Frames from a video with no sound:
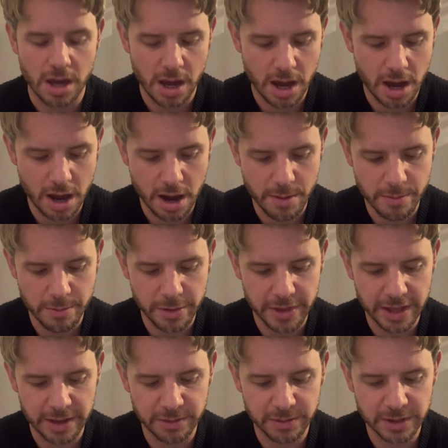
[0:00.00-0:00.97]
But
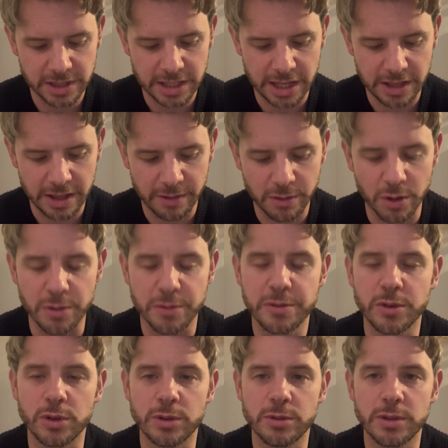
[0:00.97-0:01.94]
they've got
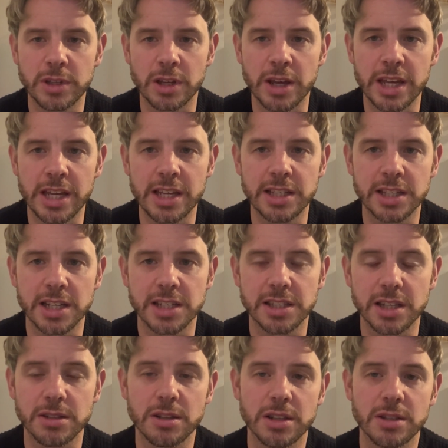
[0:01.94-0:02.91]
full. He says
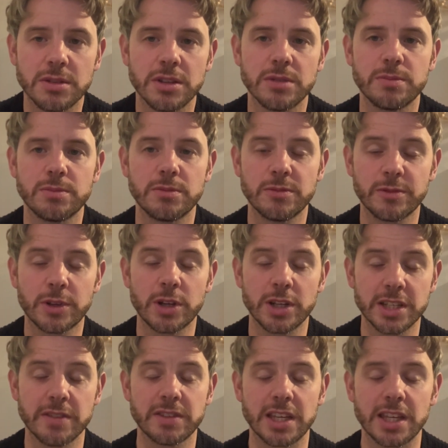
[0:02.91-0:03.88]
that the
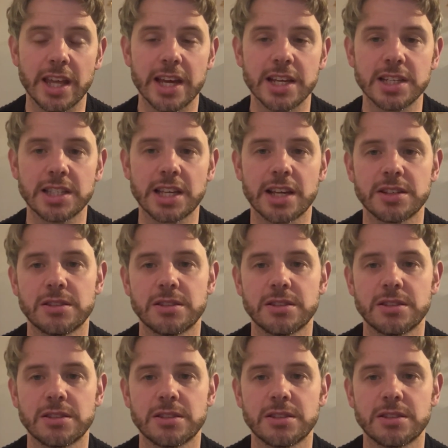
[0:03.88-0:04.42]
Kulusevski, that is,